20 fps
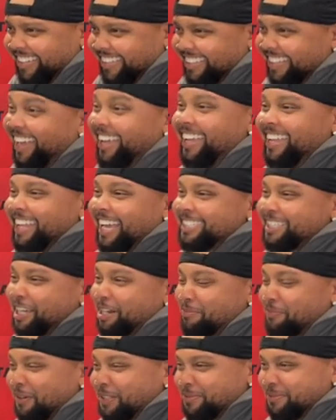
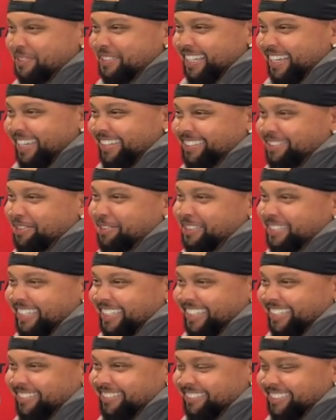
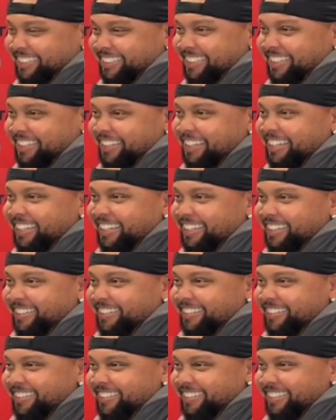
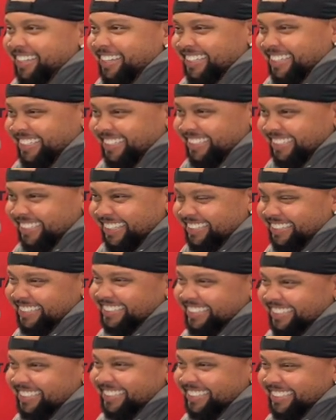
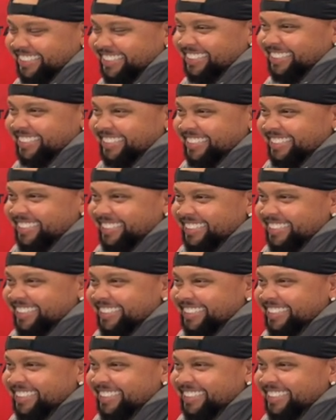(silent)